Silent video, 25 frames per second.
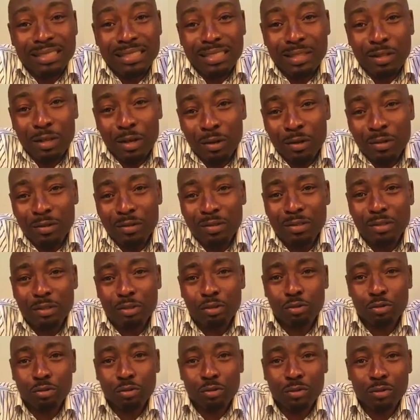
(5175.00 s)
learn the
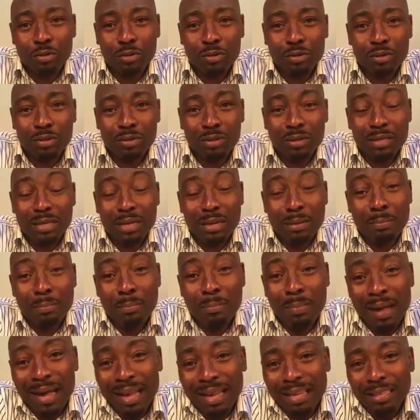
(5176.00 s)
truth,
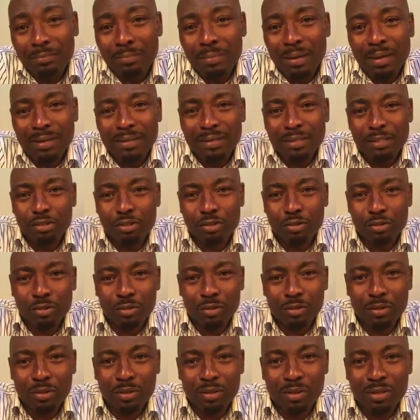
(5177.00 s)
abide by the
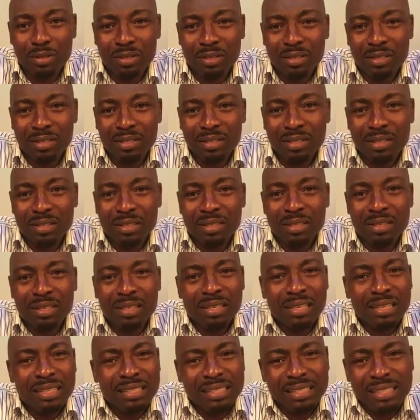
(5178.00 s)
truth,
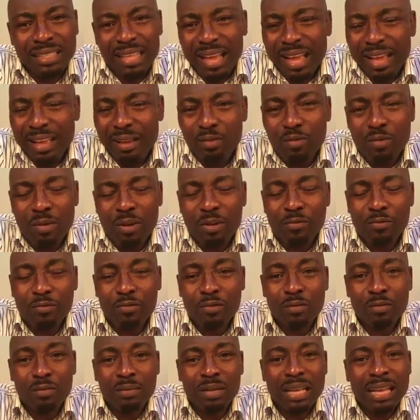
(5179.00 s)
and stay away
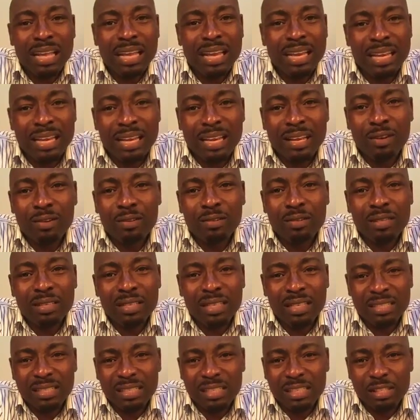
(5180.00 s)
from any
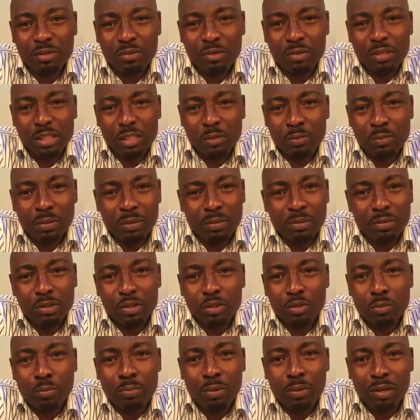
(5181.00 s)
unnecessary
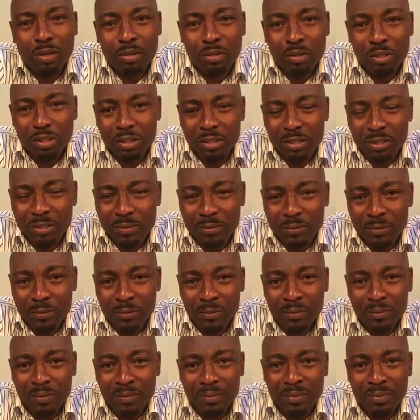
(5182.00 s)
spiritual pollution.
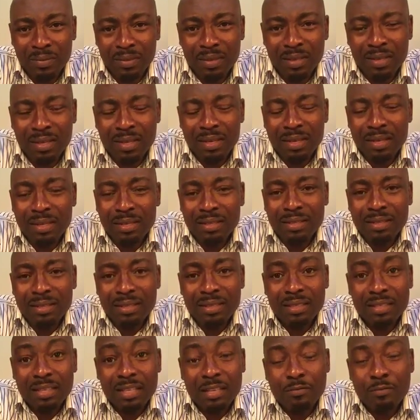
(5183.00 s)

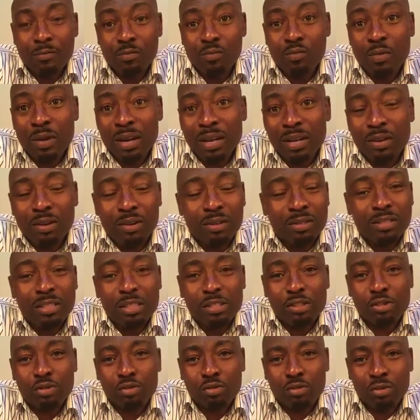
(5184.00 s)
Even when God
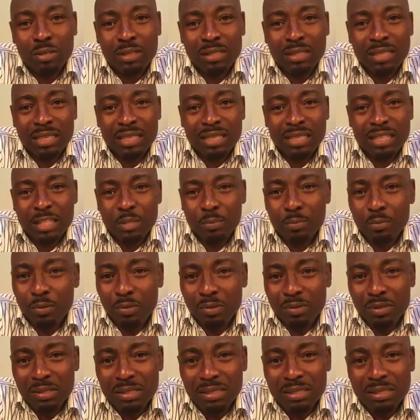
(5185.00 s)
destroys and
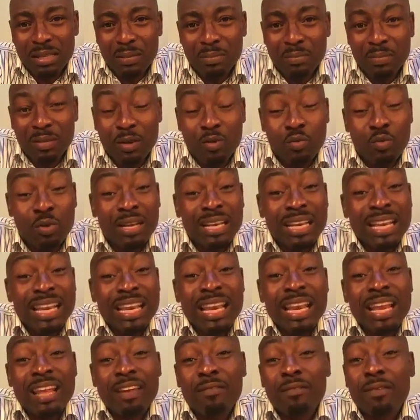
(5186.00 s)
exposes them, they will
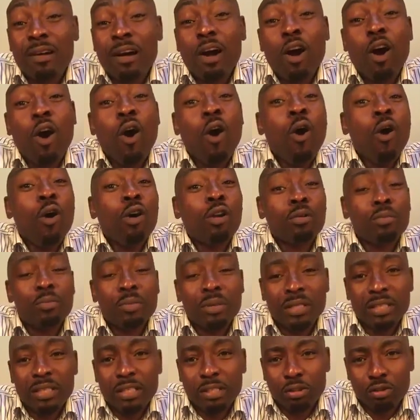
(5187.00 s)
never all
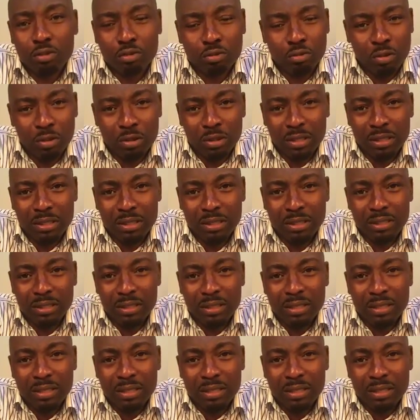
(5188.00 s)
be destroyed.